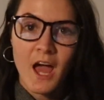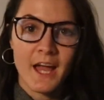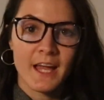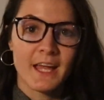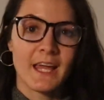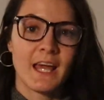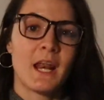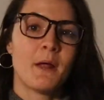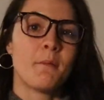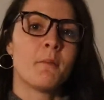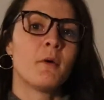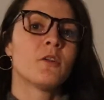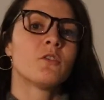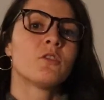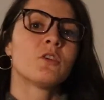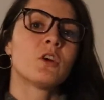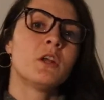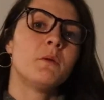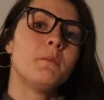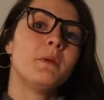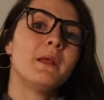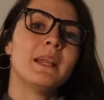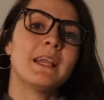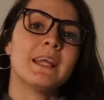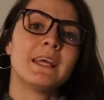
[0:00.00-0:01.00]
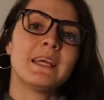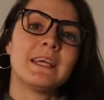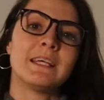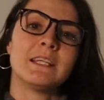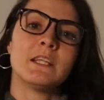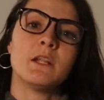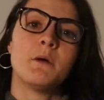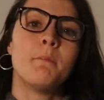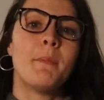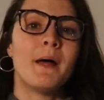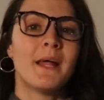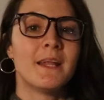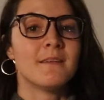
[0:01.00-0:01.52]
Again, I'm also going to be linking
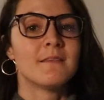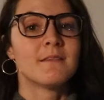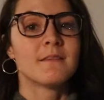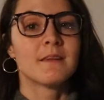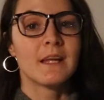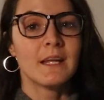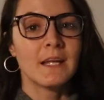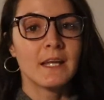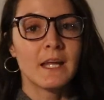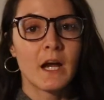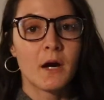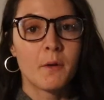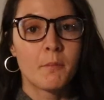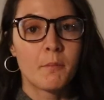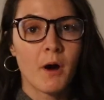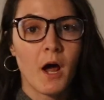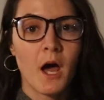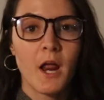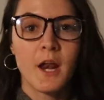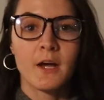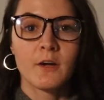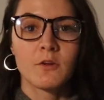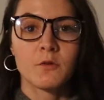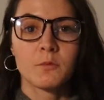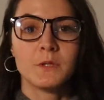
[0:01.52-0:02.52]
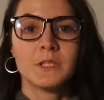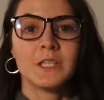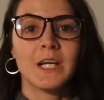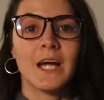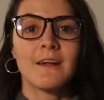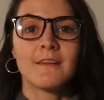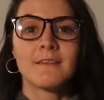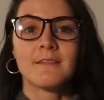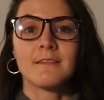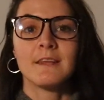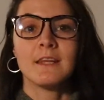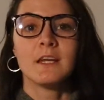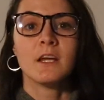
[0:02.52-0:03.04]
the Ben skincare products, which
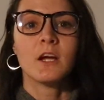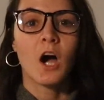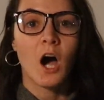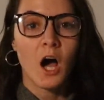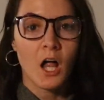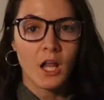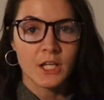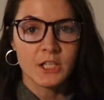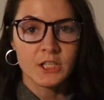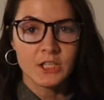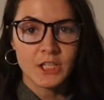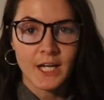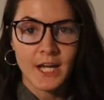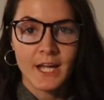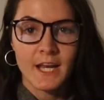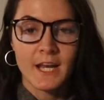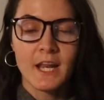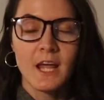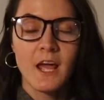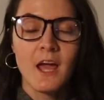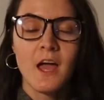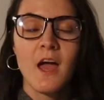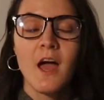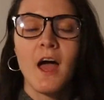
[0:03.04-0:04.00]
has the collagen,